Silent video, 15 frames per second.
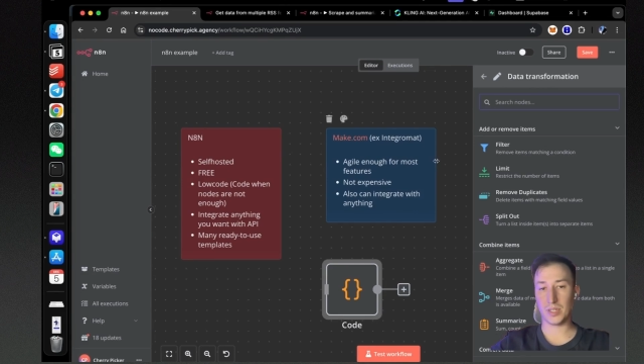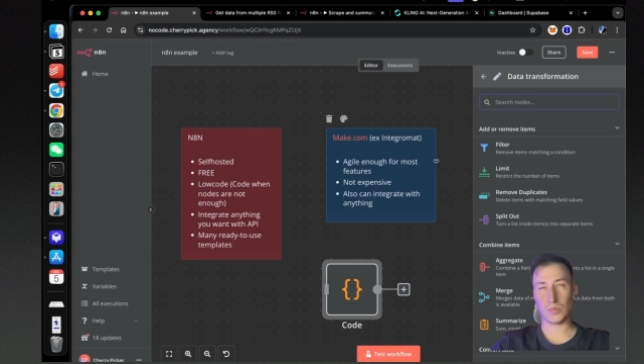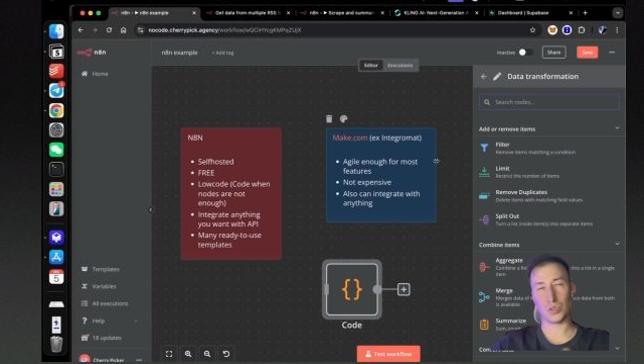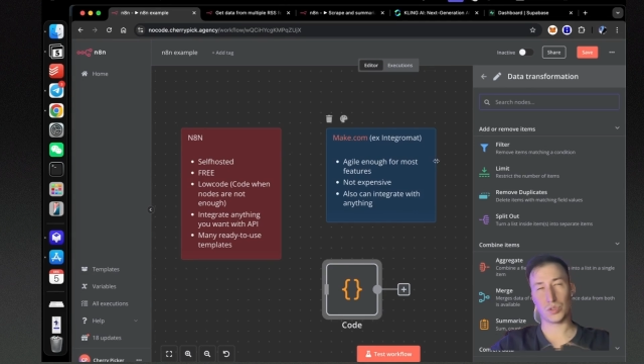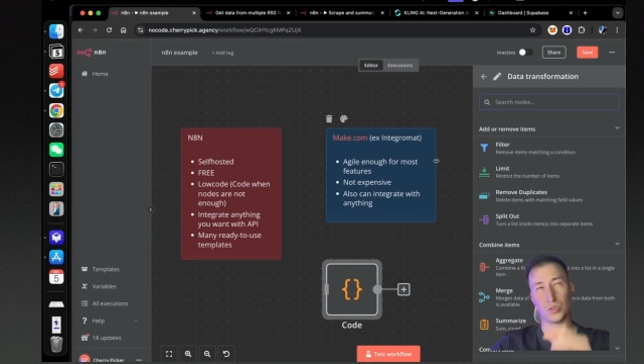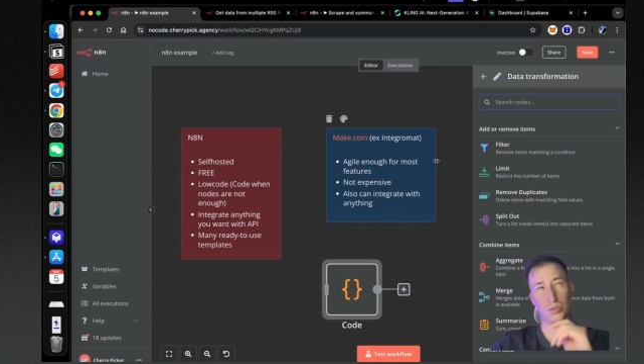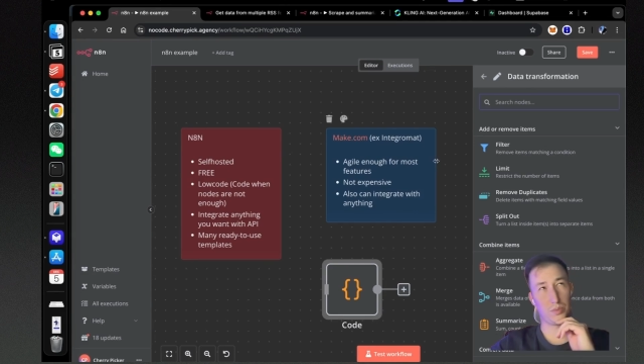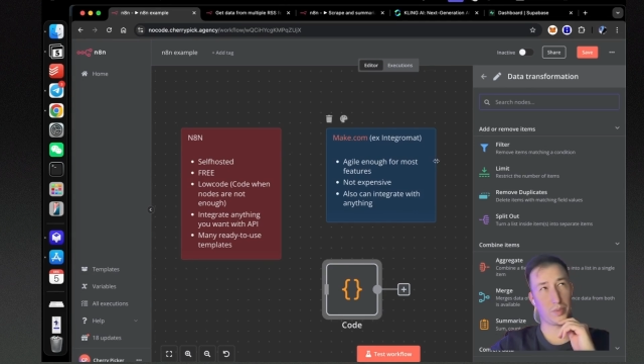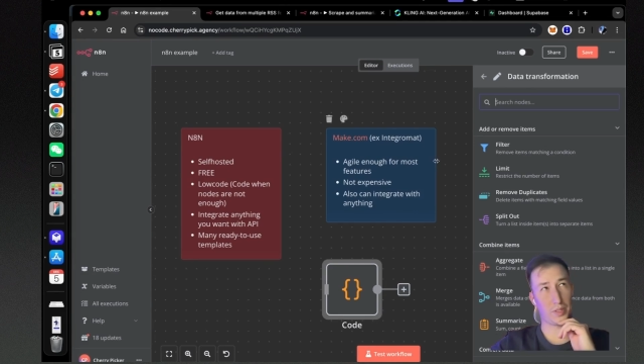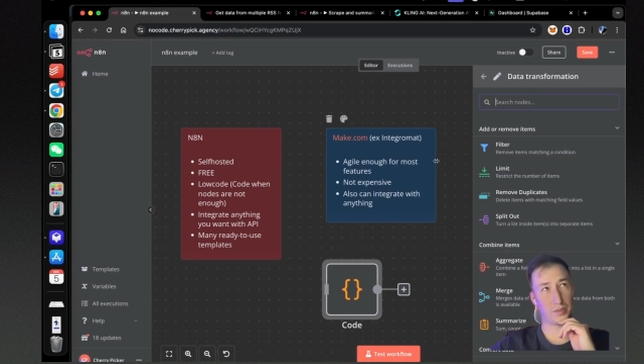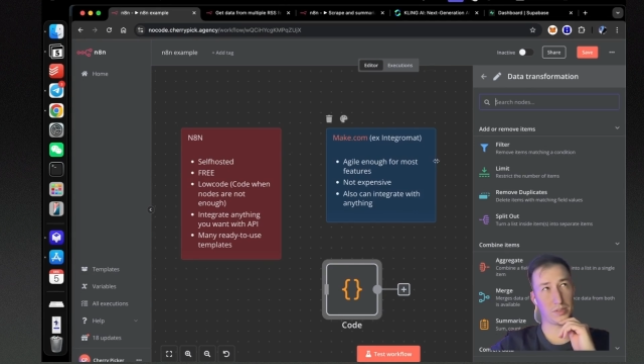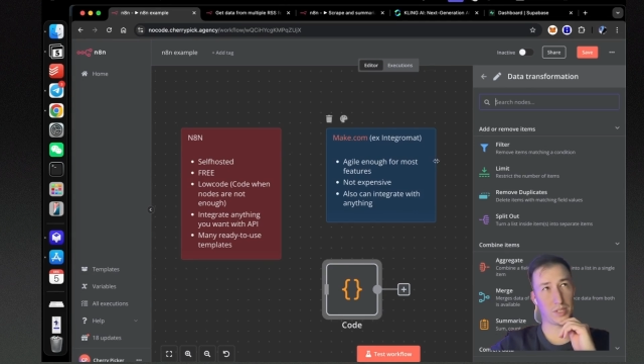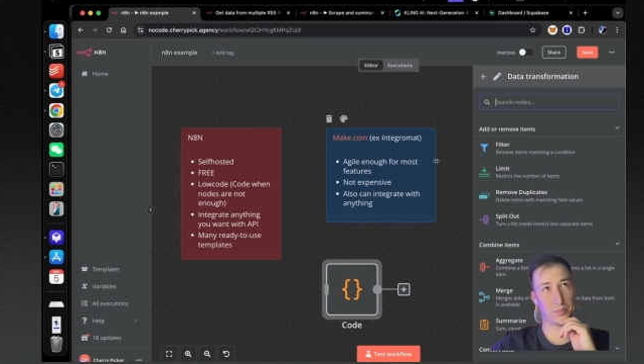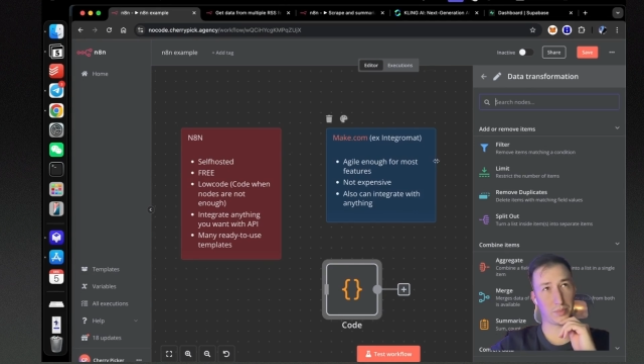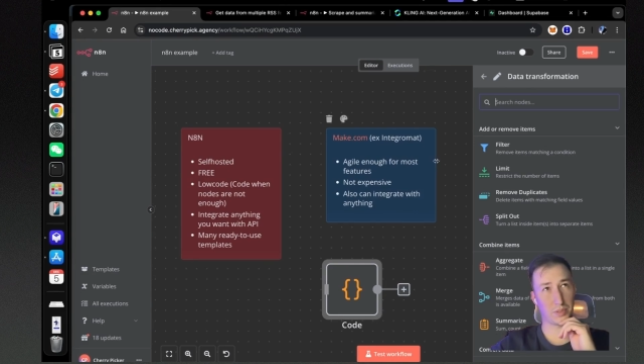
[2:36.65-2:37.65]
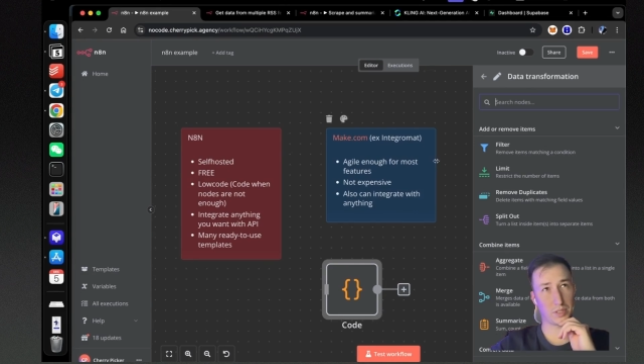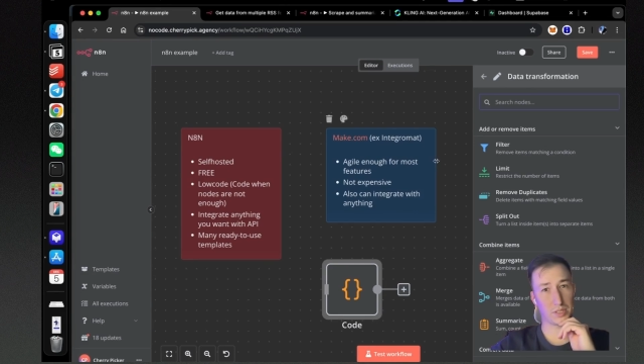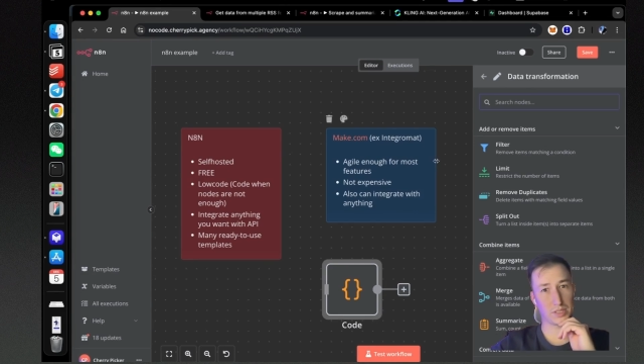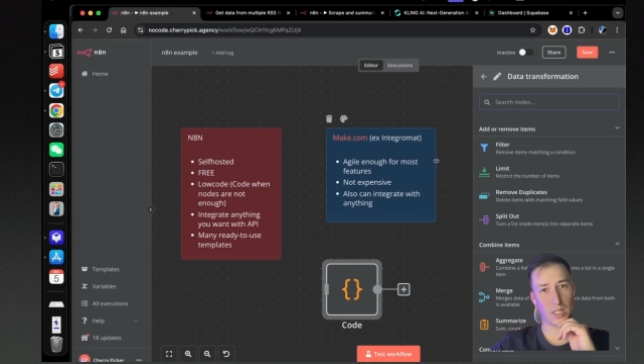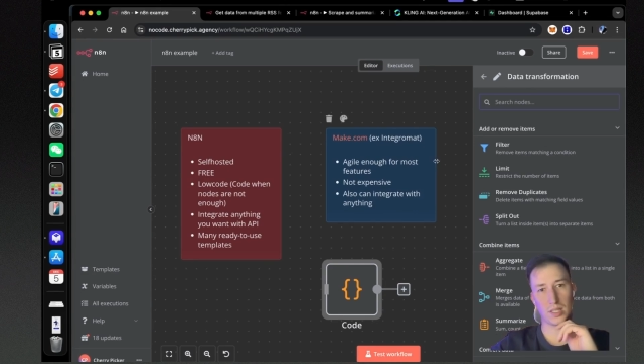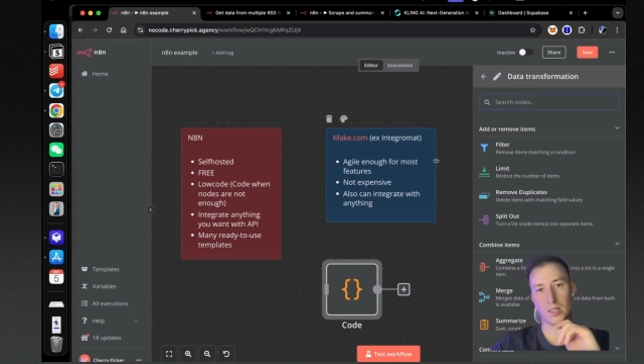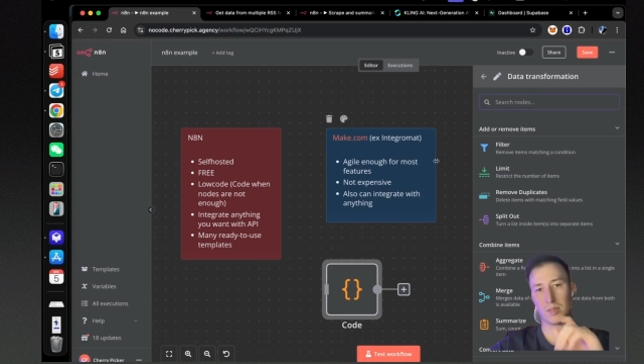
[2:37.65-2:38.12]
not sure about Zapier
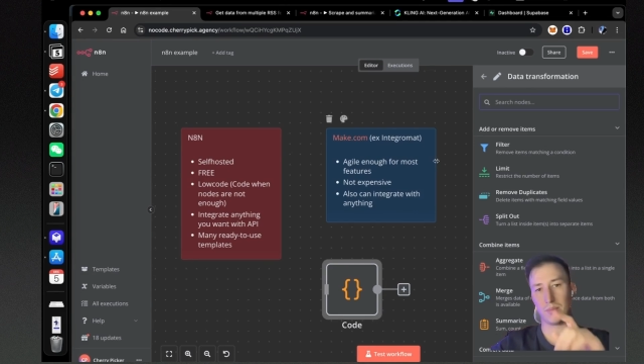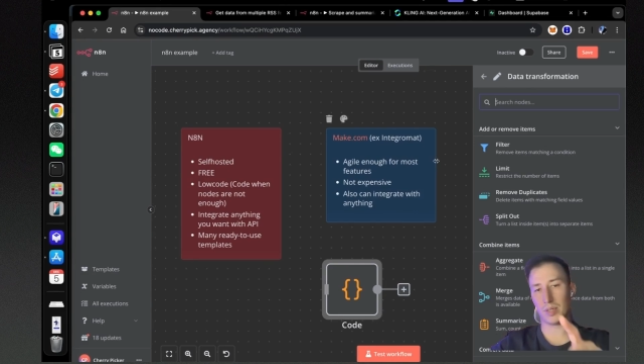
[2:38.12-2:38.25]
exactly,